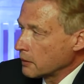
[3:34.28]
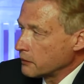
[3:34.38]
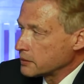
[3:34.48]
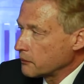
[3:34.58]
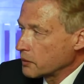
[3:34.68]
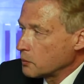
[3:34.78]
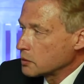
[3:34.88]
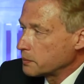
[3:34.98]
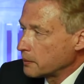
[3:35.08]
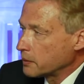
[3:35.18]
It's something
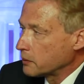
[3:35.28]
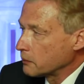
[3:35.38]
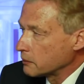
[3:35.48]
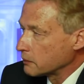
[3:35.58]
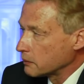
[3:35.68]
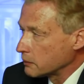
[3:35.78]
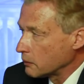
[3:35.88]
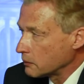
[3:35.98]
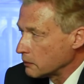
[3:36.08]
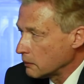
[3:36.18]
most people don't
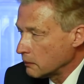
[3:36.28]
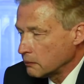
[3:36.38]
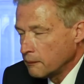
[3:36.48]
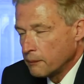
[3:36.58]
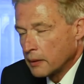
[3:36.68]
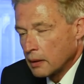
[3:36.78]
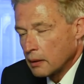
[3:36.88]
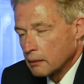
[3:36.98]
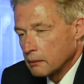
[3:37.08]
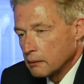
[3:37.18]
don't know
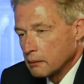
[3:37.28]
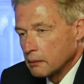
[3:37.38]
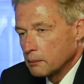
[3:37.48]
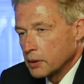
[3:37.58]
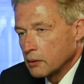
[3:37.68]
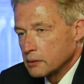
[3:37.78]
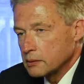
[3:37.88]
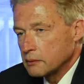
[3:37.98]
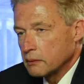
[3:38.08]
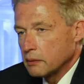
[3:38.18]
uh,
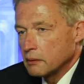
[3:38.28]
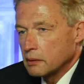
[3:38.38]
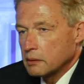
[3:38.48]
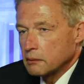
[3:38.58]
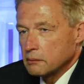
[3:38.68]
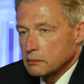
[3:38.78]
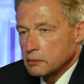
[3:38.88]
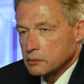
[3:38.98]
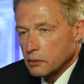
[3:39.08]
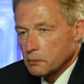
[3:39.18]
because uh,
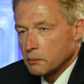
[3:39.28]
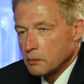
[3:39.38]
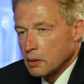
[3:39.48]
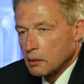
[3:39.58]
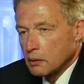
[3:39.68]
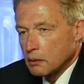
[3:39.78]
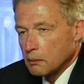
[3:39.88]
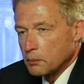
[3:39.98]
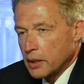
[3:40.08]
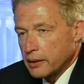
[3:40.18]
certain uh,
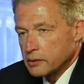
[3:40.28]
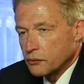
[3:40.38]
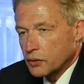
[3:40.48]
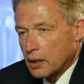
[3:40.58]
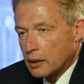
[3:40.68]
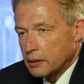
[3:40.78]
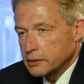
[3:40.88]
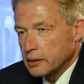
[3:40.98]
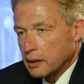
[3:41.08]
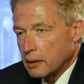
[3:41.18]
brands of
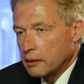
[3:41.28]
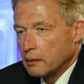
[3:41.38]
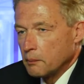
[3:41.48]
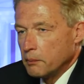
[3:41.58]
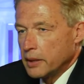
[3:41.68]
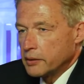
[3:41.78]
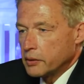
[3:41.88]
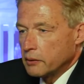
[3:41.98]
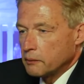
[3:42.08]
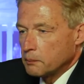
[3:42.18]
cars are made
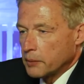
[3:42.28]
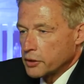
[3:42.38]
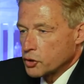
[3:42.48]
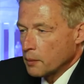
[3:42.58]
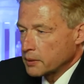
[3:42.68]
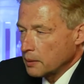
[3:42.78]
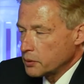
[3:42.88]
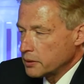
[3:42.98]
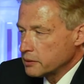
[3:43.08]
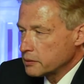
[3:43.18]
by German
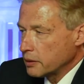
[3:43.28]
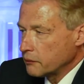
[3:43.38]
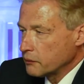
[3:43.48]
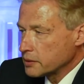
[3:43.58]
companies in the